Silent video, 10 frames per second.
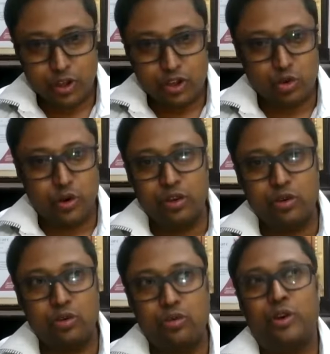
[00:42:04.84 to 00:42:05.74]
So when
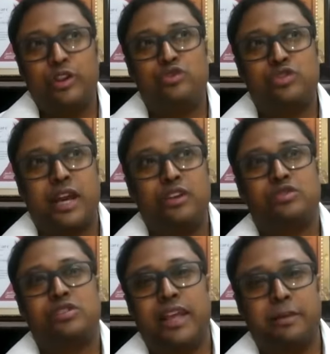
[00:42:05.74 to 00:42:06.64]
you try to
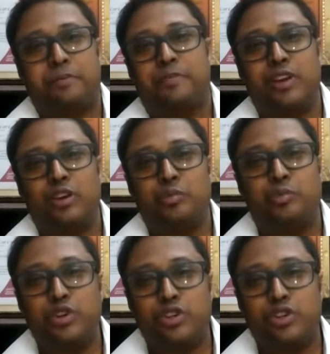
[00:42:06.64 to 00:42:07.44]
sleep, you put